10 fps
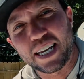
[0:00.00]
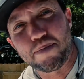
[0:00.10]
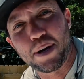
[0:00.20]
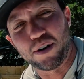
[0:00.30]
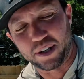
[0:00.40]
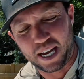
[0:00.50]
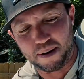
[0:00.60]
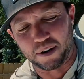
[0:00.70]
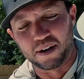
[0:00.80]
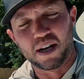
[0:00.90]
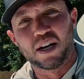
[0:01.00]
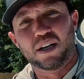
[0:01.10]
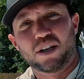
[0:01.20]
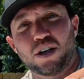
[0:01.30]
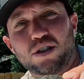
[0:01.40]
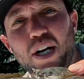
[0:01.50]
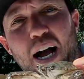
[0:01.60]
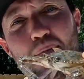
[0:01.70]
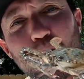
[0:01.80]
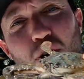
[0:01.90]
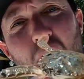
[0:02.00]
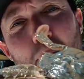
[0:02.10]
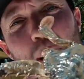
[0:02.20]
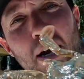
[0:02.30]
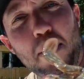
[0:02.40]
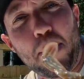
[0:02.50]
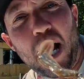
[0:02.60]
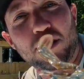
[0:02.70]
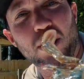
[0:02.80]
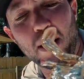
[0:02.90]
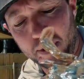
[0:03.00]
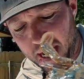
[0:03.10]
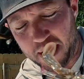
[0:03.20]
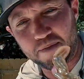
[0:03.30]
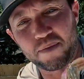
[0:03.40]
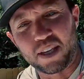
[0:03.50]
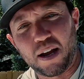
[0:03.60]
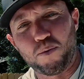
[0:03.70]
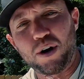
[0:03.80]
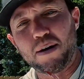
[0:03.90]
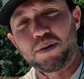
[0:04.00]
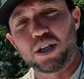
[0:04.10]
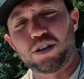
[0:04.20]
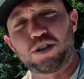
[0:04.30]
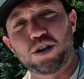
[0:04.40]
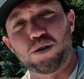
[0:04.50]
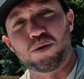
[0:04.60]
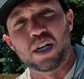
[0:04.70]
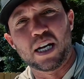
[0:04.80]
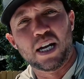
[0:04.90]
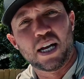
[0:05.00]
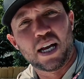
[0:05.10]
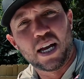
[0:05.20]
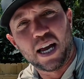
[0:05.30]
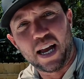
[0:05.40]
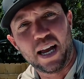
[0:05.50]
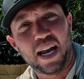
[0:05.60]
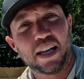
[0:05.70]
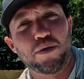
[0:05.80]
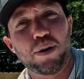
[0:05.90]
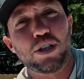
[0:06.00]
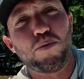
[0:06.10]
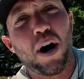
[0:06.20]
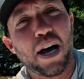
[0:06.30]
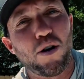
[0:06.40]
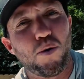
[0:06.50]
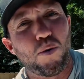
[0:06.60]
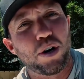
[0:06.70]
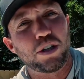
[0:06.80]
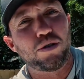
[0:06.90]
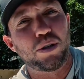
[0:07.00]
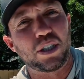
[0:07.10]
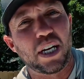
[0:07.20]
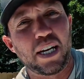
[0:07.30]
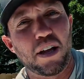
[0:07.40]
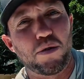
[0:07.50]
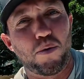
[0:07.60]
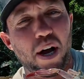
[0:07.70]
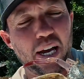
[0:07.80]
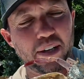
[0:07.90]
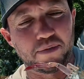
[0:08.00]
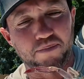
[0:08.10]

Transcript: to get bit on camera. So I got my crab right here, my pass crab, okay? And what I'm gonna do, and the reason why I don't want to do this any other way,